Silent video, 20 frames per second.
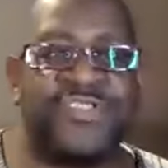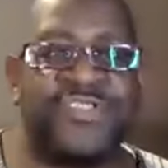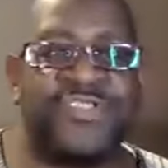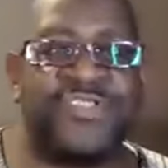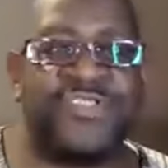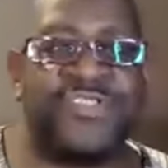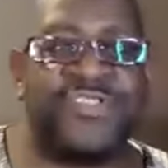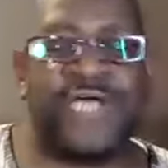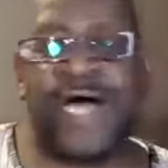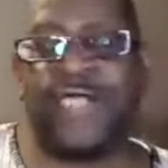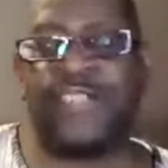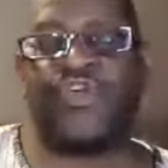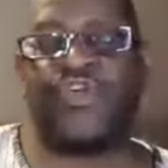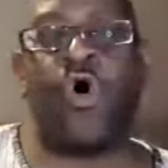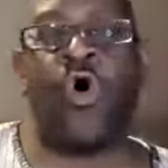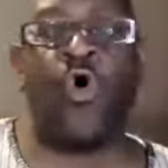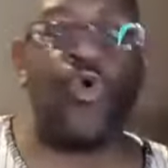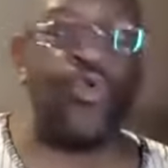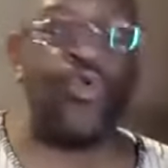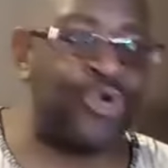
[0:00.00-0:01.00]
as
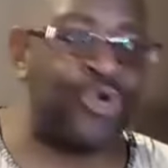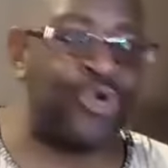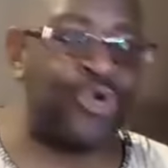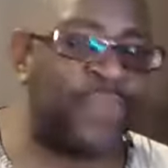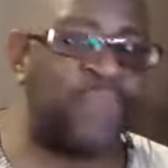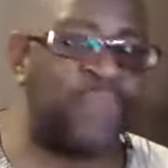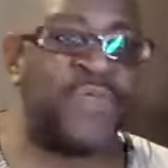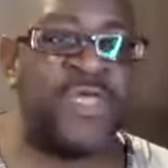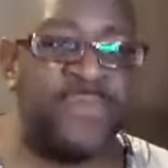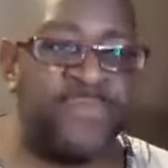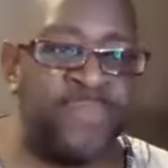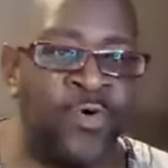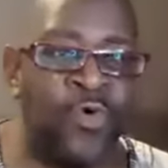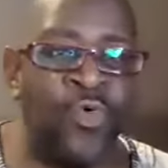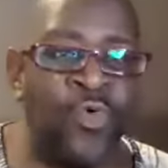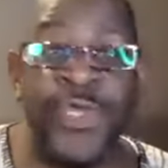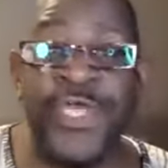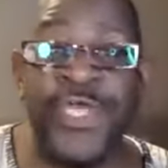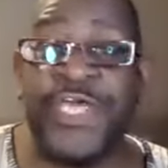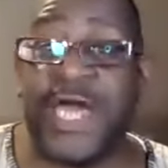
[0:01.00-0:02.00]
older people, we
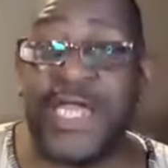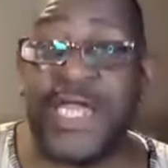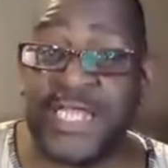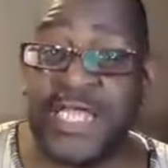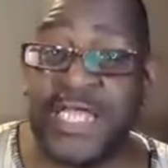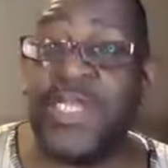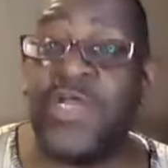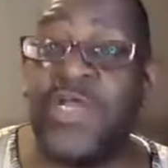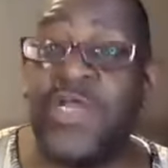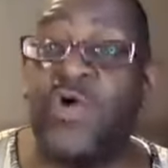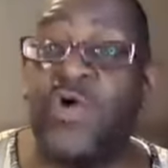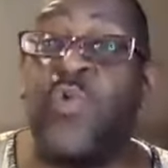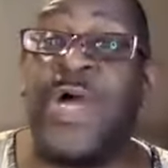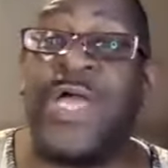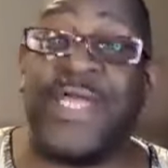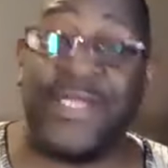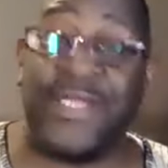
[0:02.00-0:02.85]
get in the way.